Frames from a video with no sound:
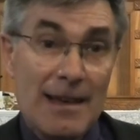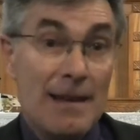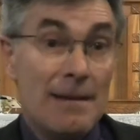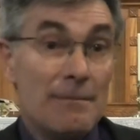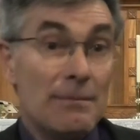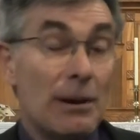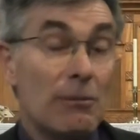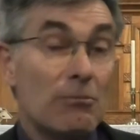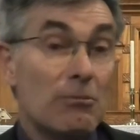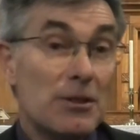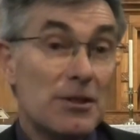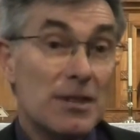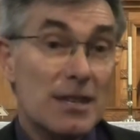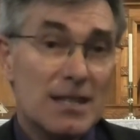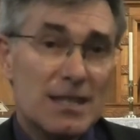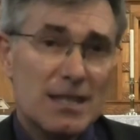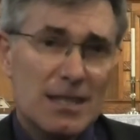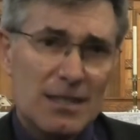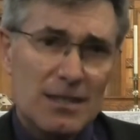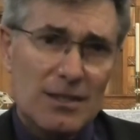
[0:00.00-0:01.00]
But with
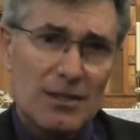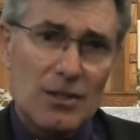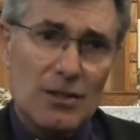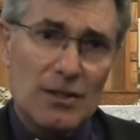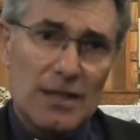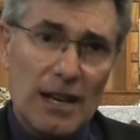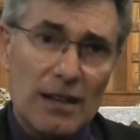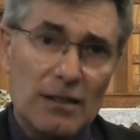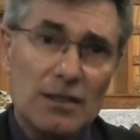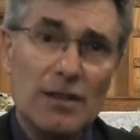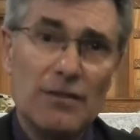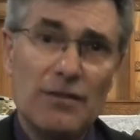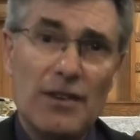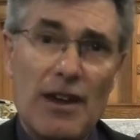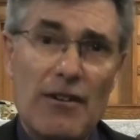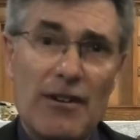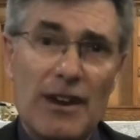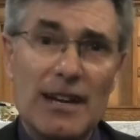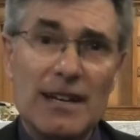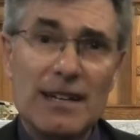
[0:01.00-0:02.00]
this new Delta
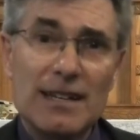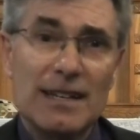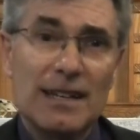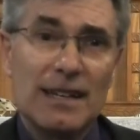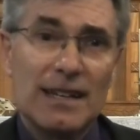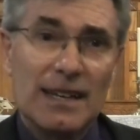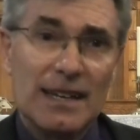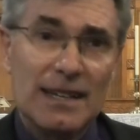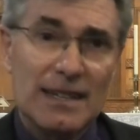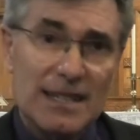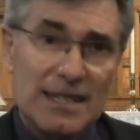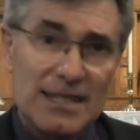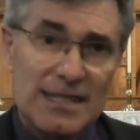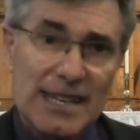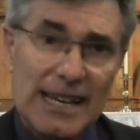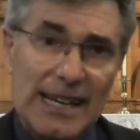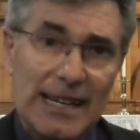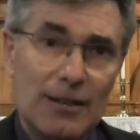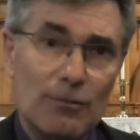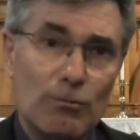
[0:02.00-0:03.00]
variant in this
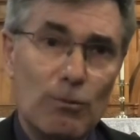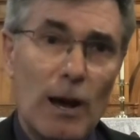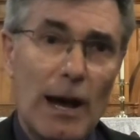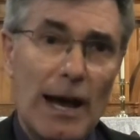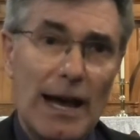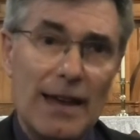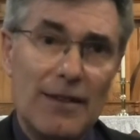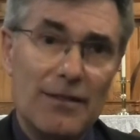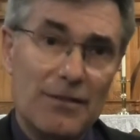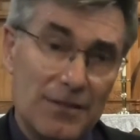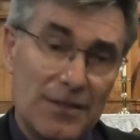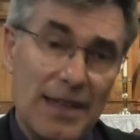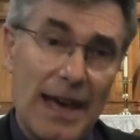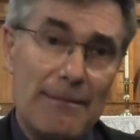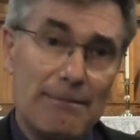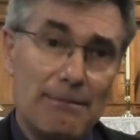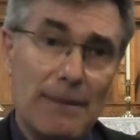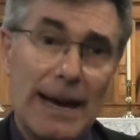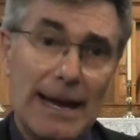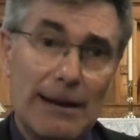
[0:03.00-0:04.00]
second wave,
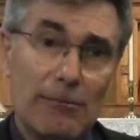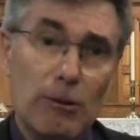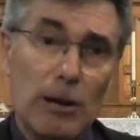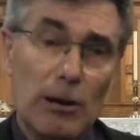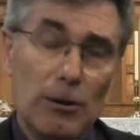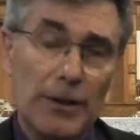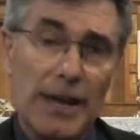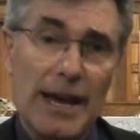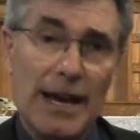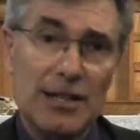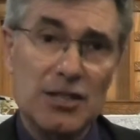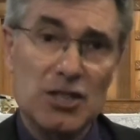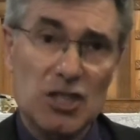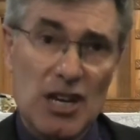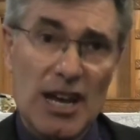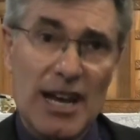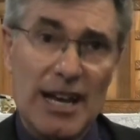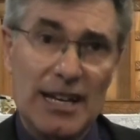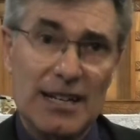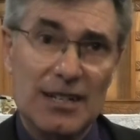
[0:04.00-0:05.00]
that may well now
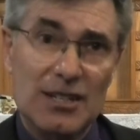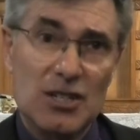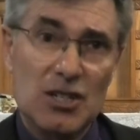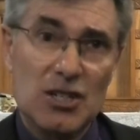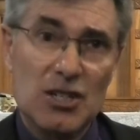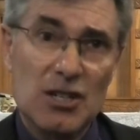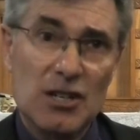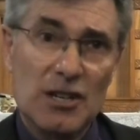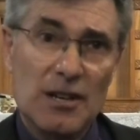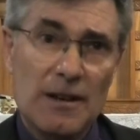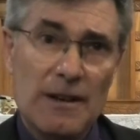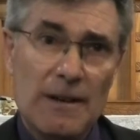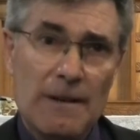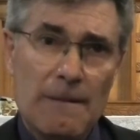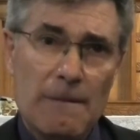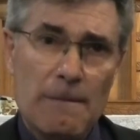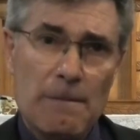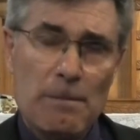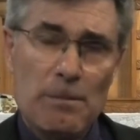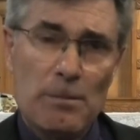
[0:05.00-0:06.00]
change.
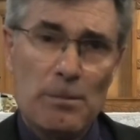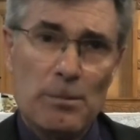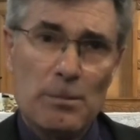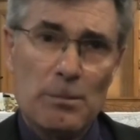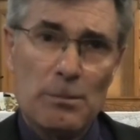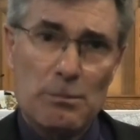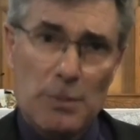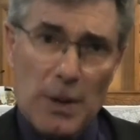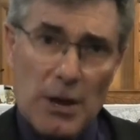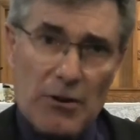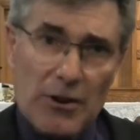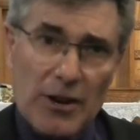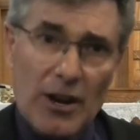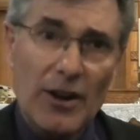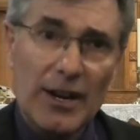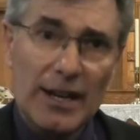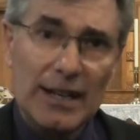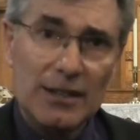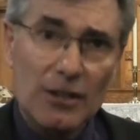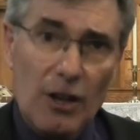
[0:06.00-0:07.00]

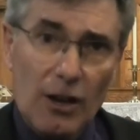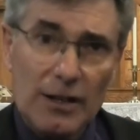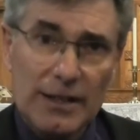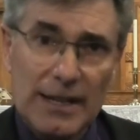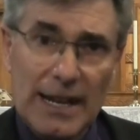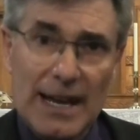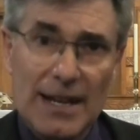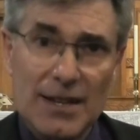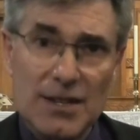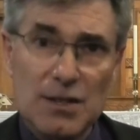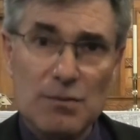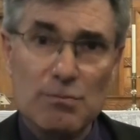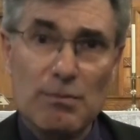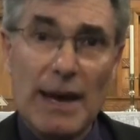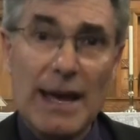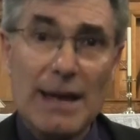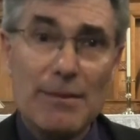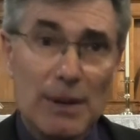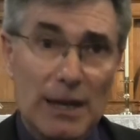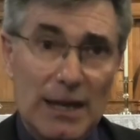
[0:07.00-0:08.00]
Periodic lockdowns
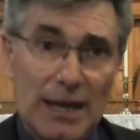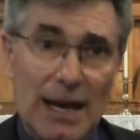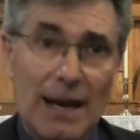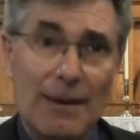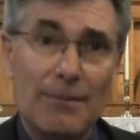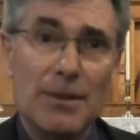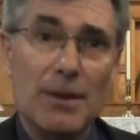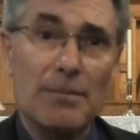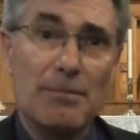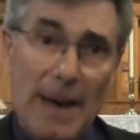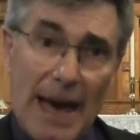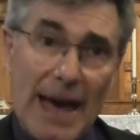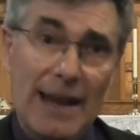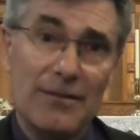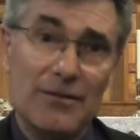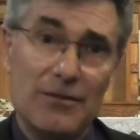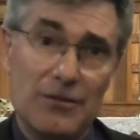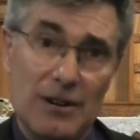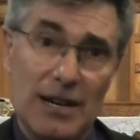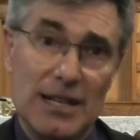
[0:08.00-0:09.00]
may become the
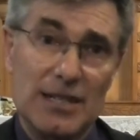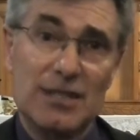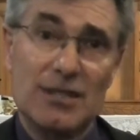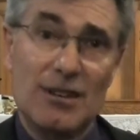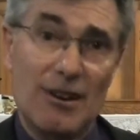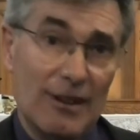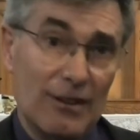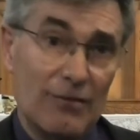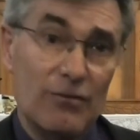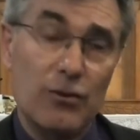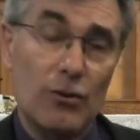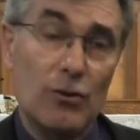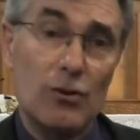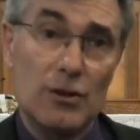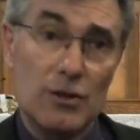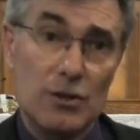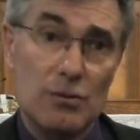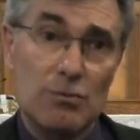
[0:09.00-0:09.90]
pattern for us going forward as